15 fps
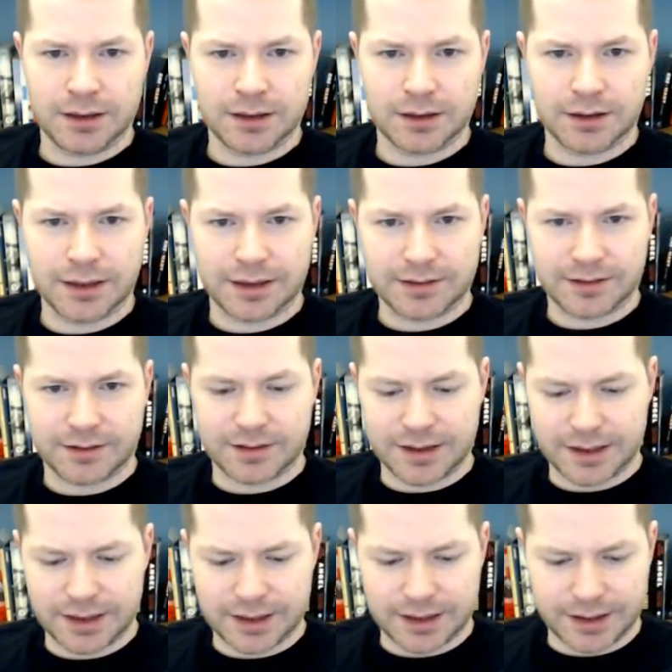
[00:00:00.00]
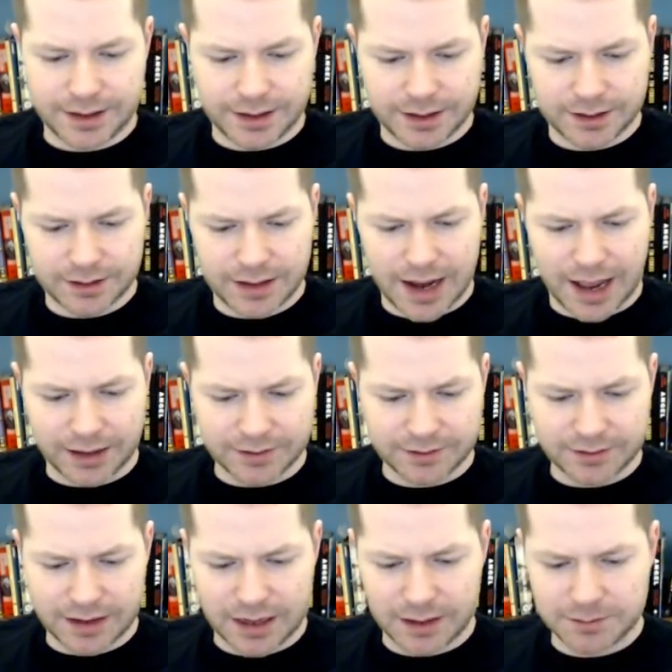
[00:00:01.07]
Let's see.
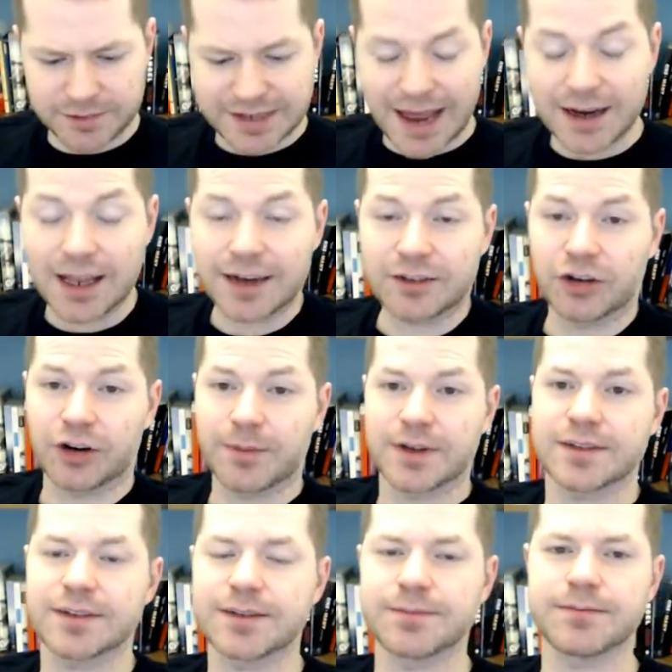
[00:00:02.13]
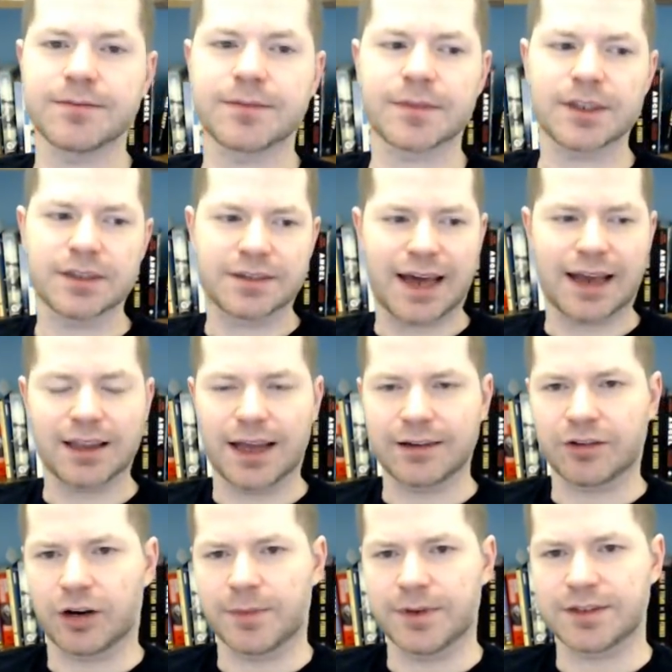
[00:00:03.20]
Next, um, satellite tournaments.
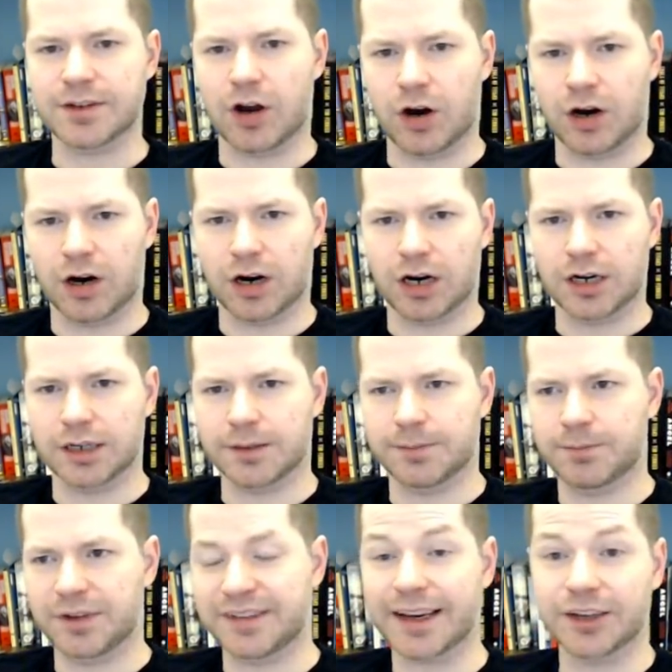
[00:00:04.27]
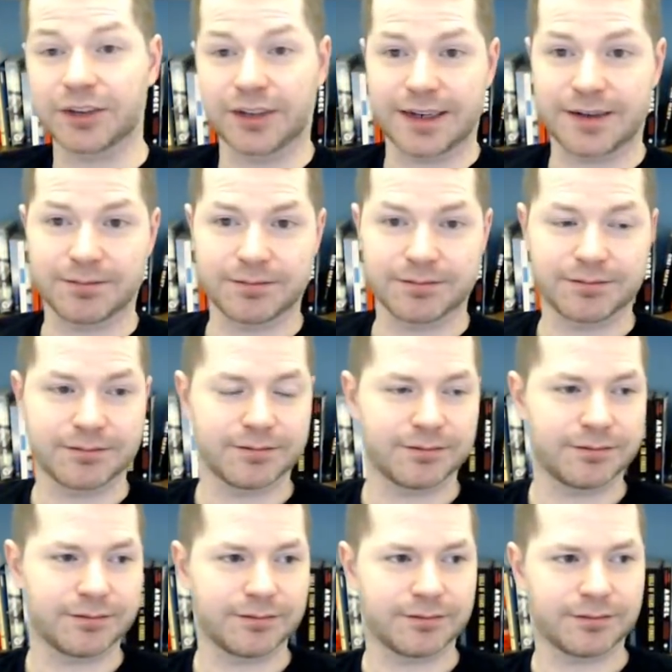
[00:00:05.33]
Satellite tournaments are particularly
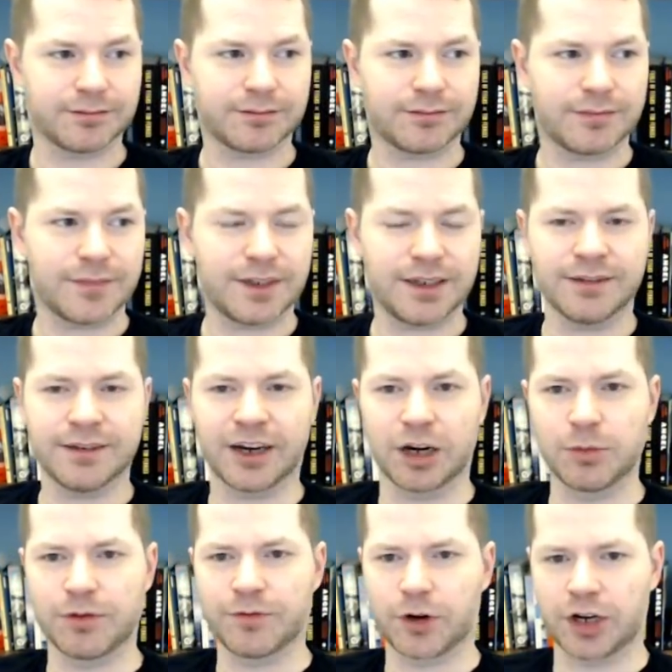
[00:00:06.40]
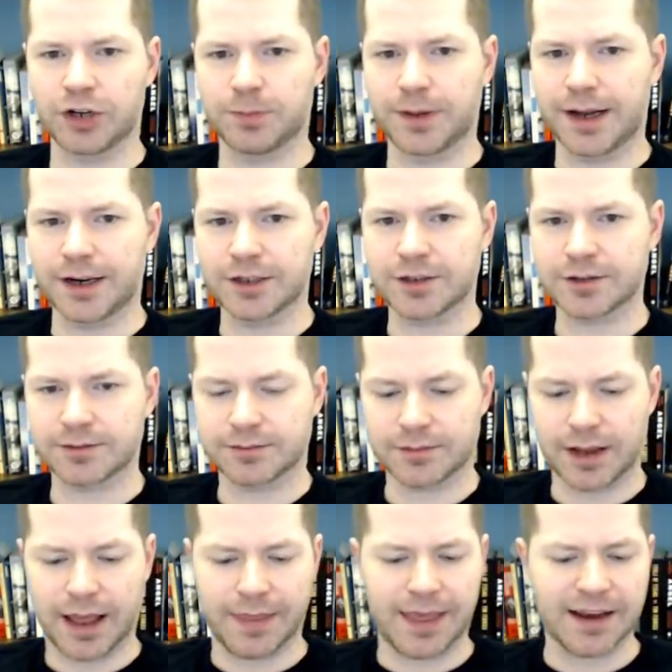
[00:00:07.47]
terrible for good players.
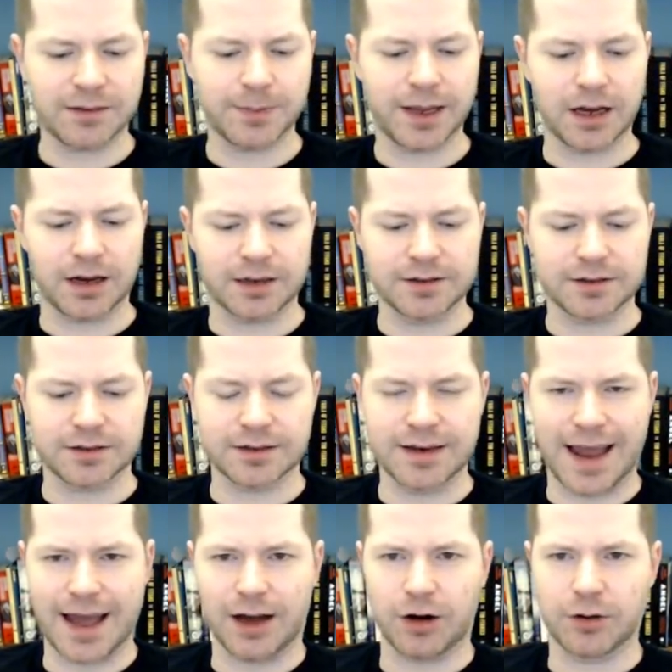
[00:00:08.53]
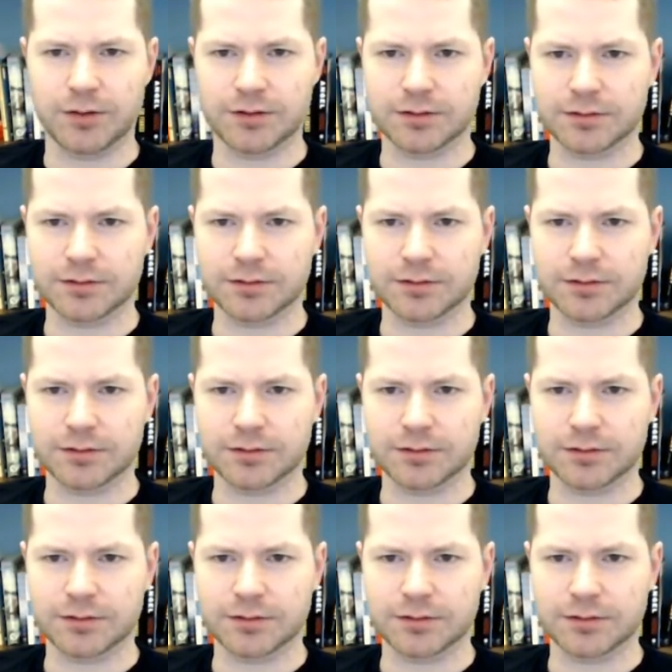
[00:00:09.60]
And that's because now,